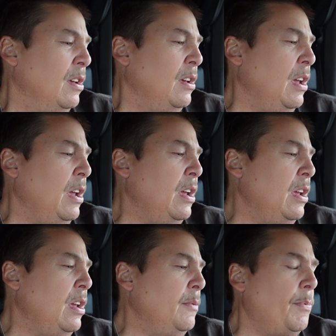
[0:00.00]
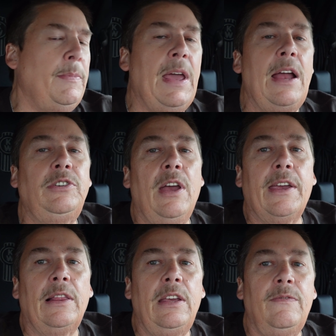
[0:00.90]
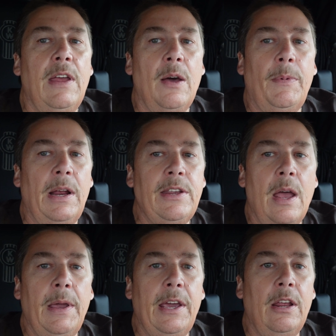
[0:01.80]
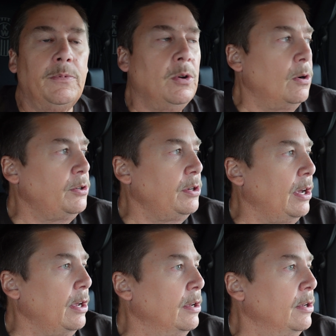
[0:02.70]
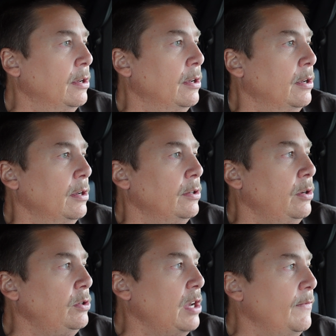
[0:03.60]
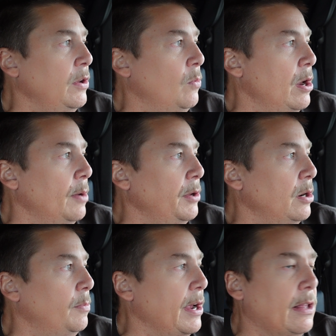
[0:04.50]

Probably actually I could leave now. By the time I get up towards 271 up there by